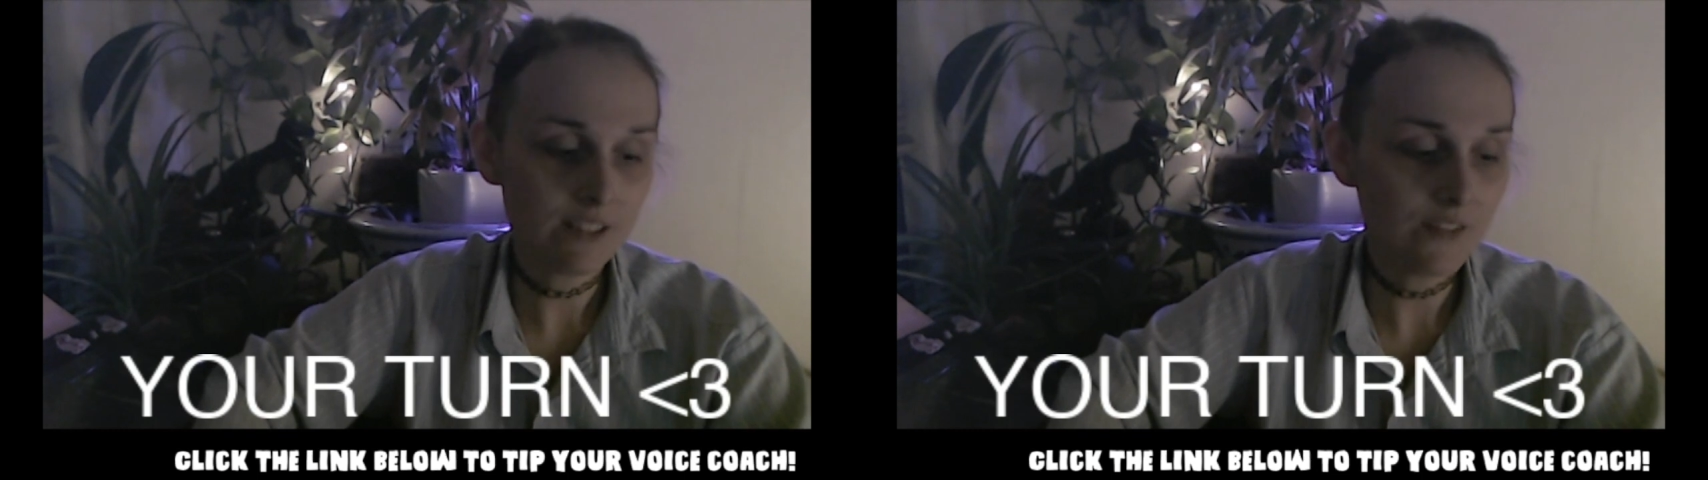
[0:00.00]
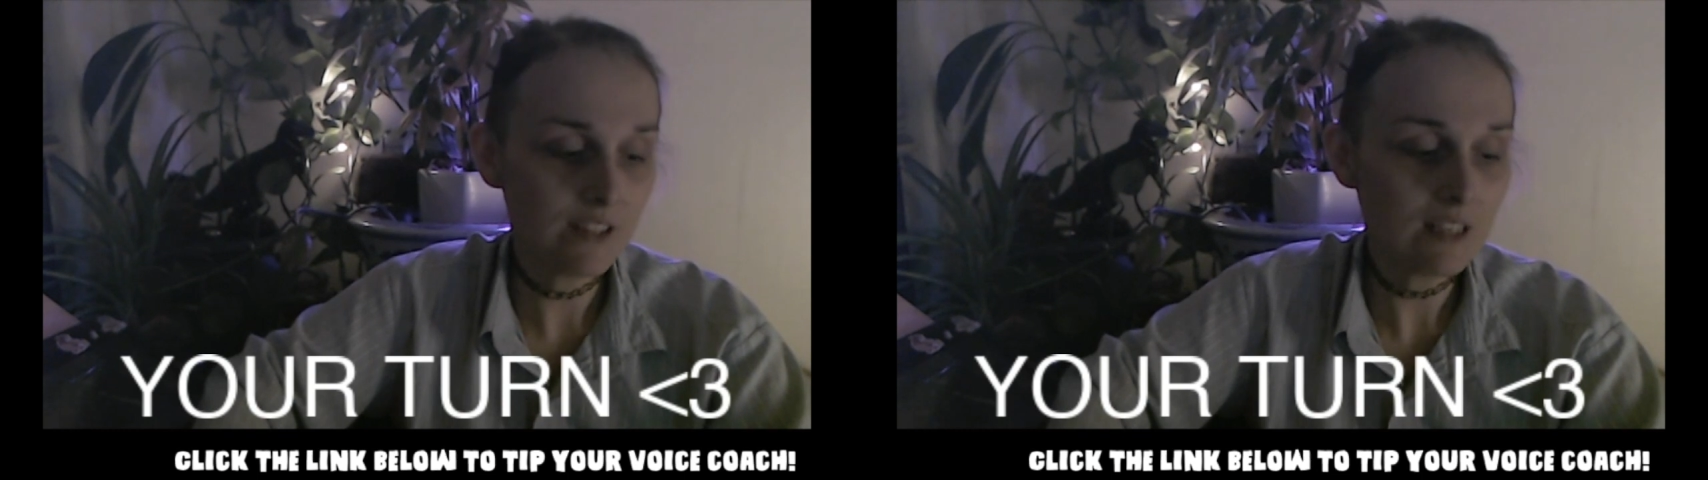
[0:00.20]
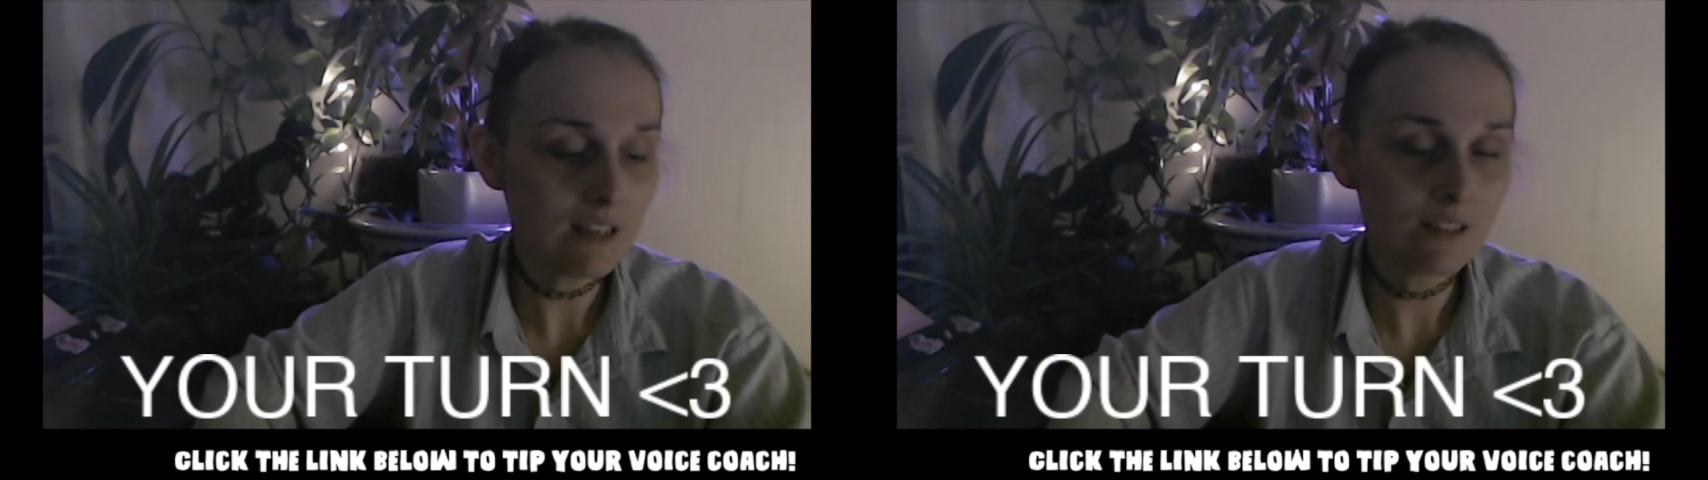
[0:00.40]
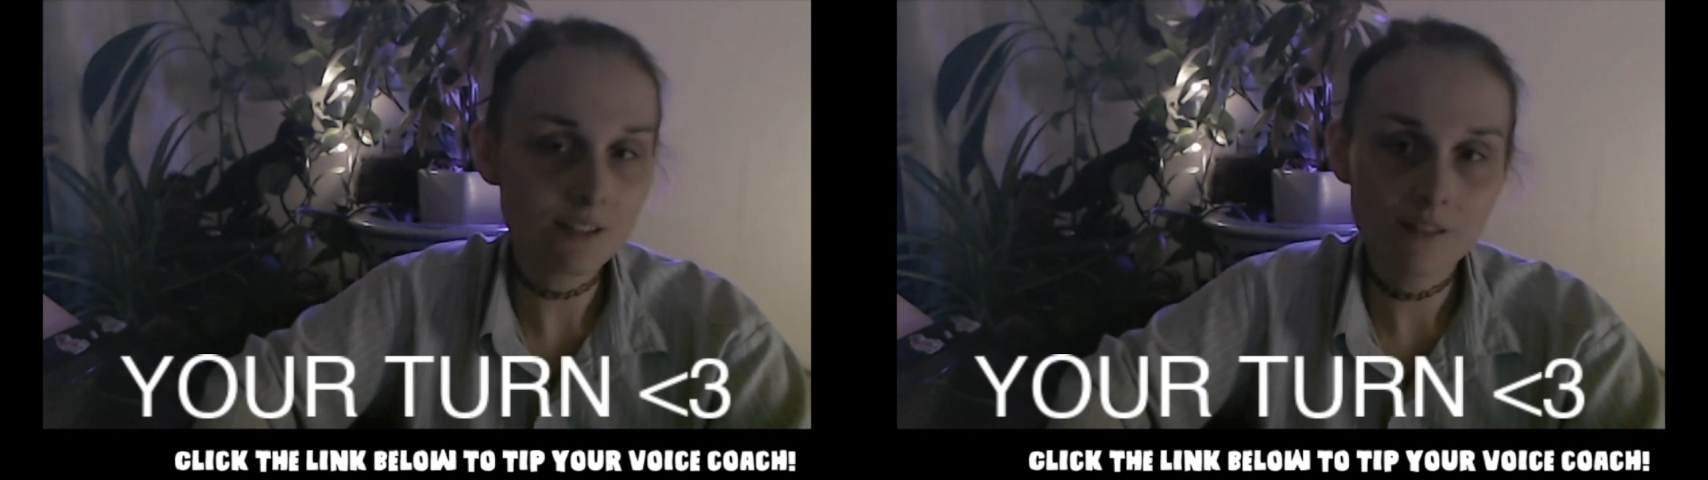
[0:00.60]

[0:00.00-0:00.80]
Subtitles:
you feel it?